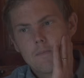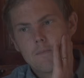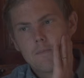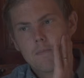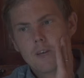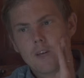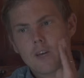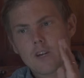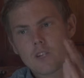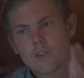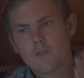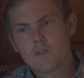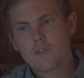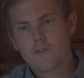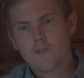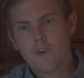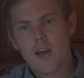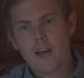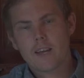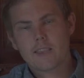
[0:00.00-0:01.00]
because of the
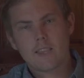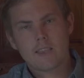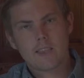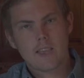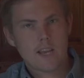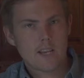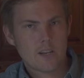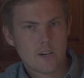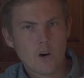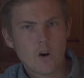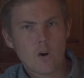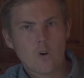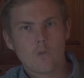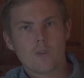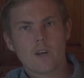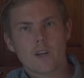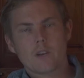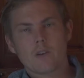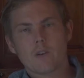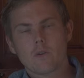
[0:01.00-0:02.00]
fact that they know
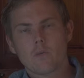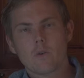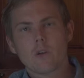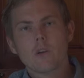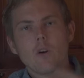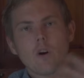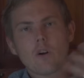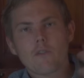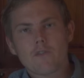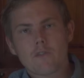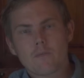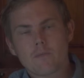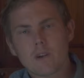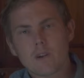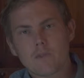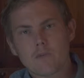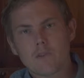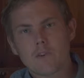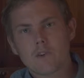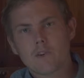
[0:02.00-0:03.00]
that we are from
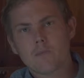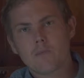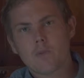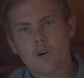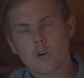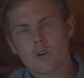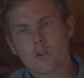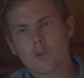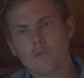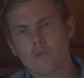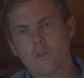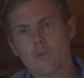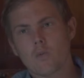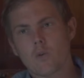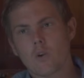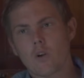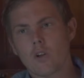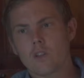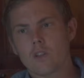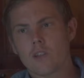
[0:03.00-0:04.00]
different parts of the
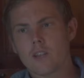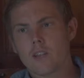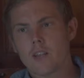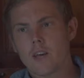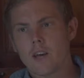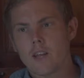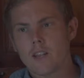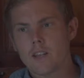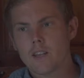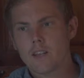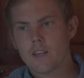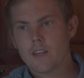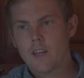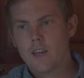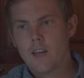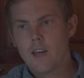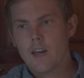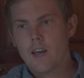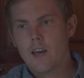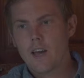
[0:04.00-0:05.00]
world and
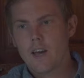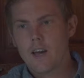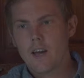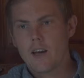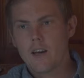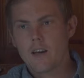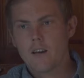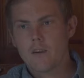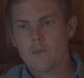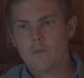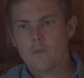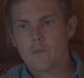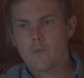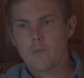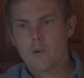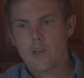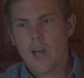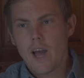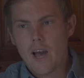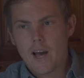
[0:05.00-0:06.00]

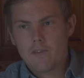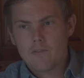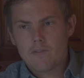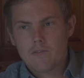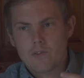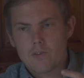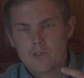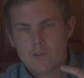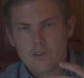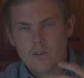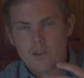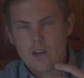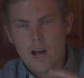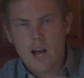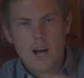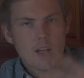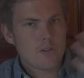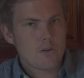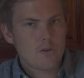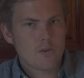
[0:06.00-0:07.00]
we have
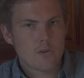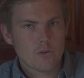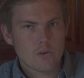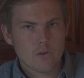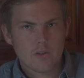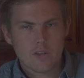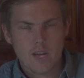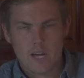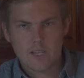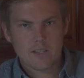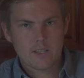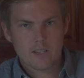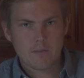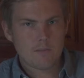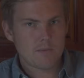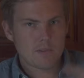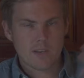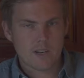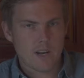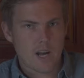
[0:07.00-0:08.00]
other
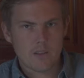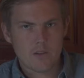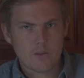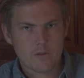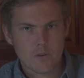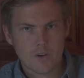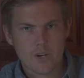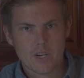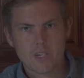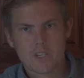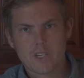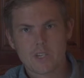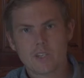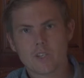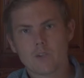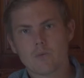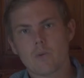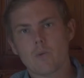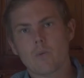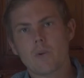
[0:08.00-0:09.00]
customs and other
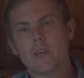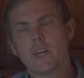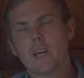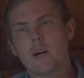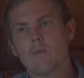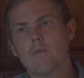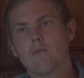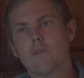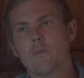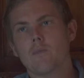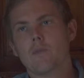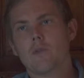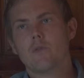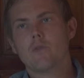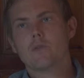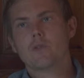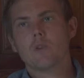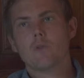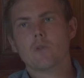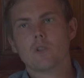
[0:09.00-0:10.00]
traditions where we come from, there
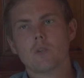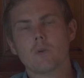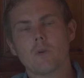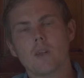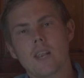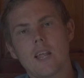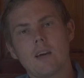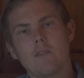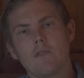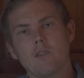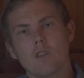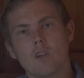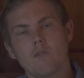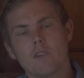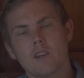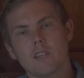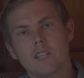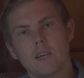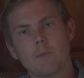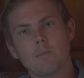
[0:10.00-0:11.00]
is also a level of
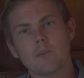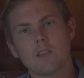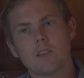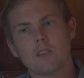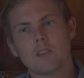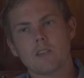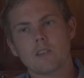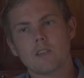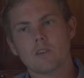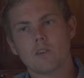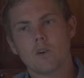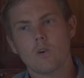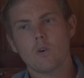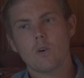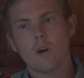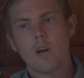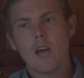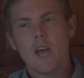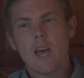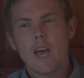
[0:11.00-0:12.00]
acceptance.
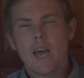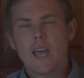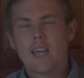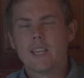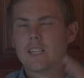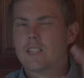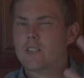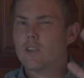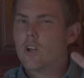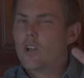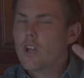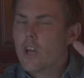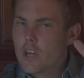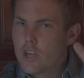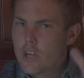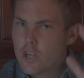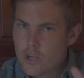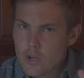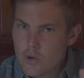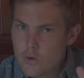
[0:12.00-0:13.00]
So it's not a
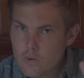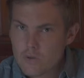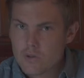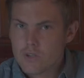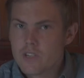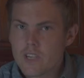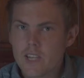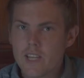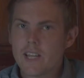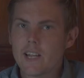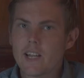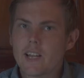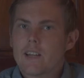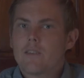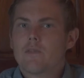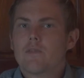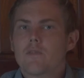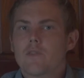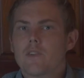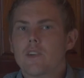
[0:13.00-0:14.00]
huge deal
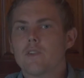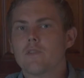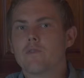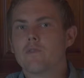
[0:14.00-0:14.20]
if